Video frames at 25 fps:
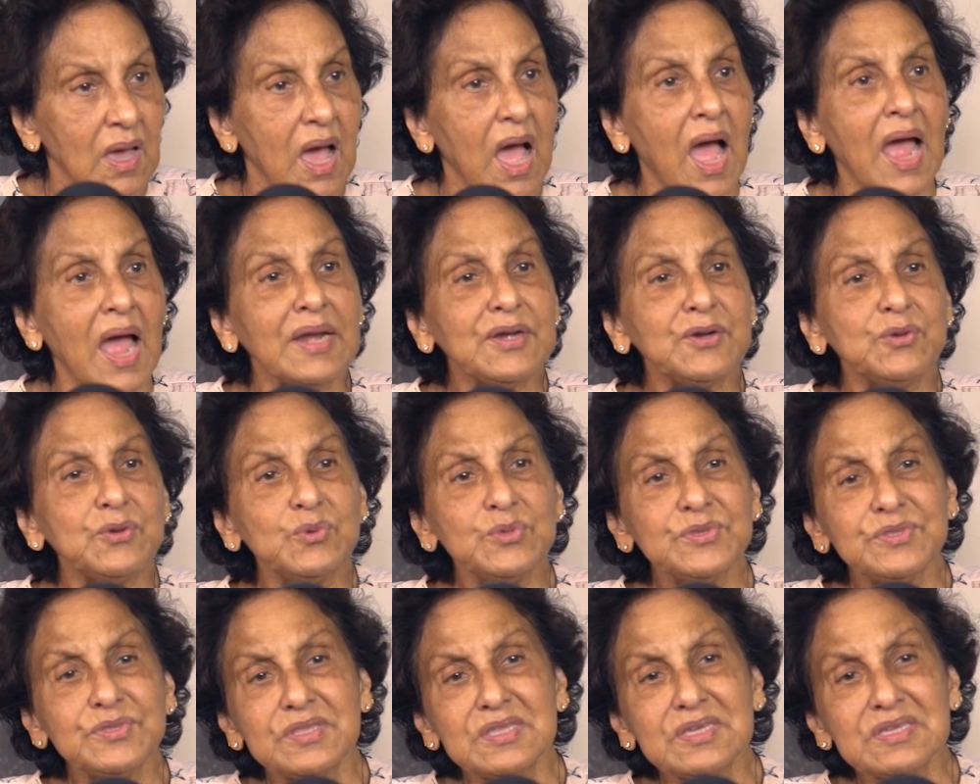I
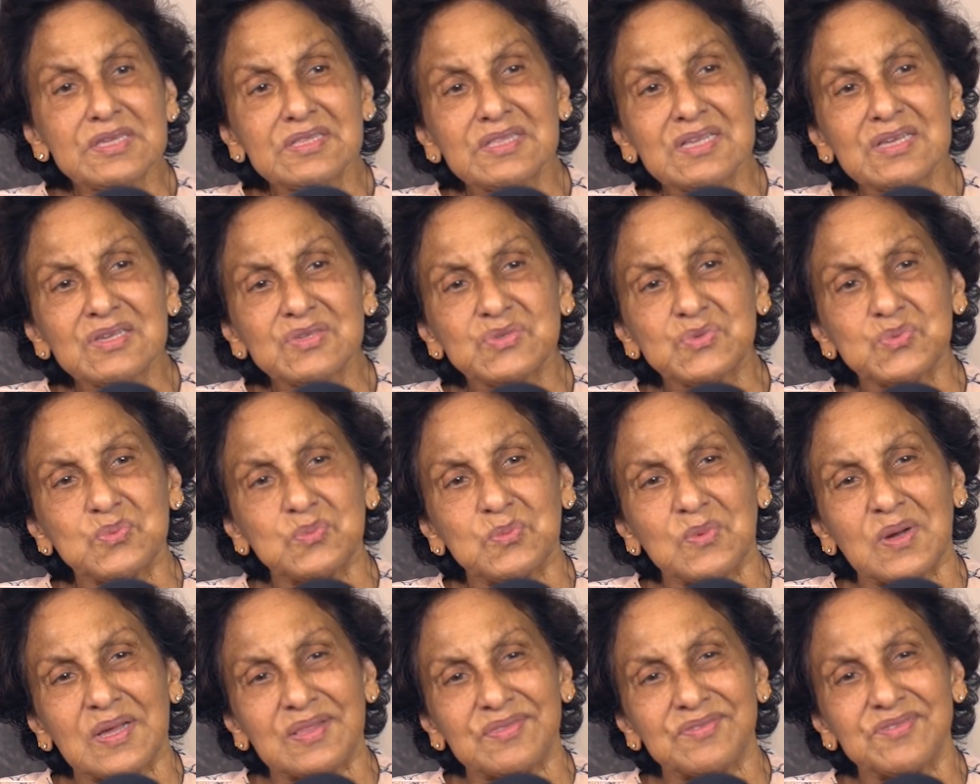don't think there's
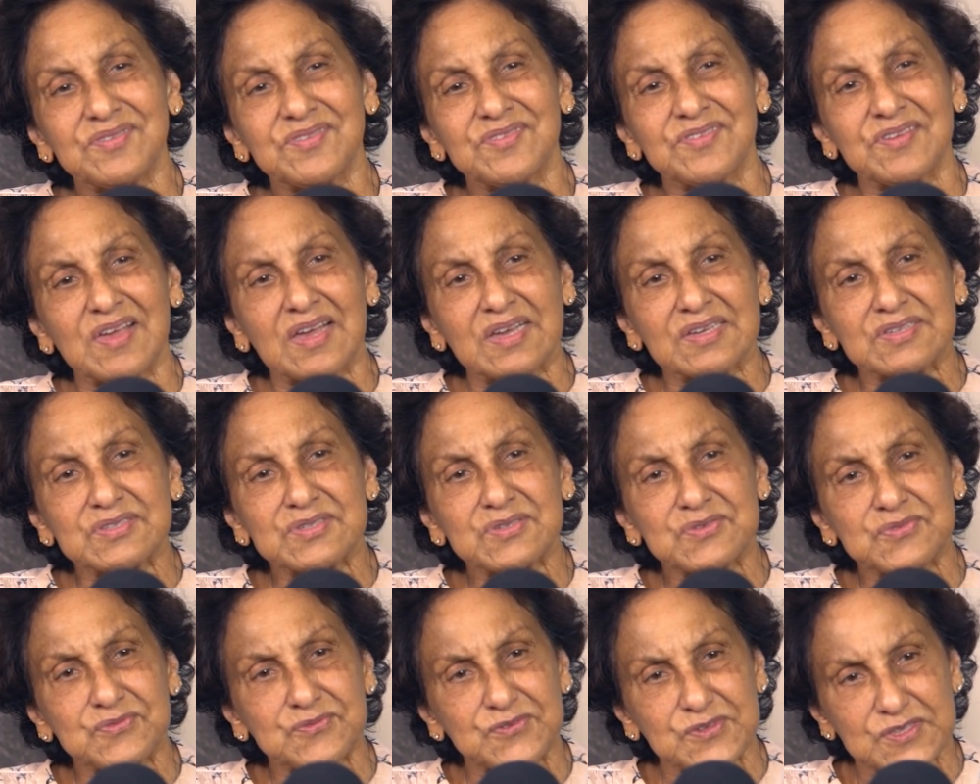one
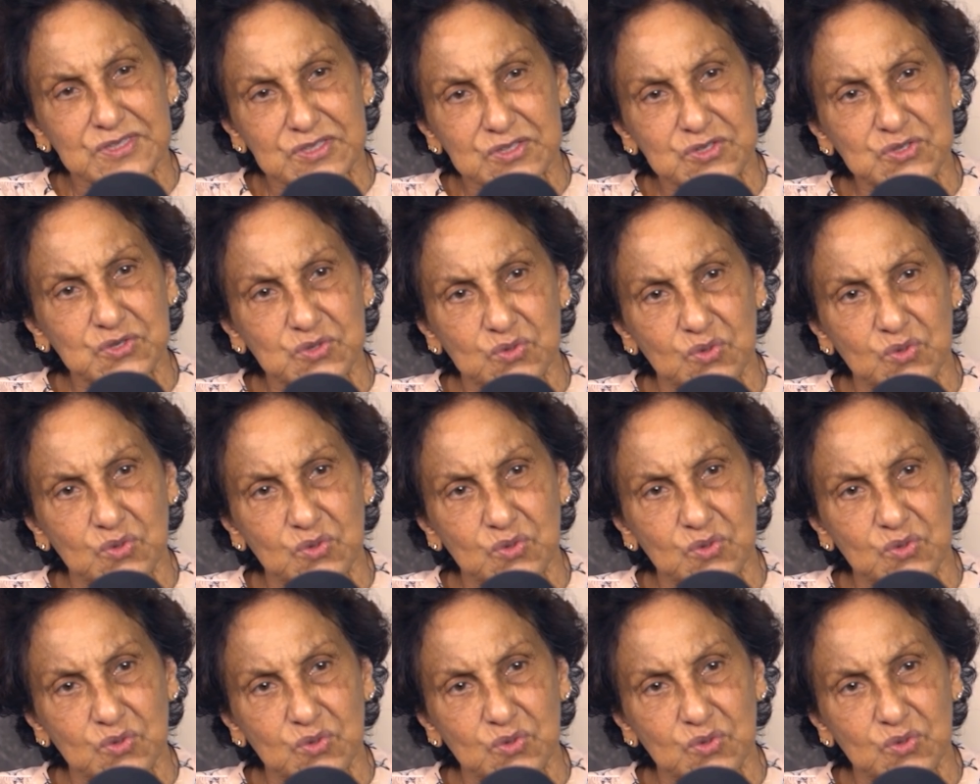size fits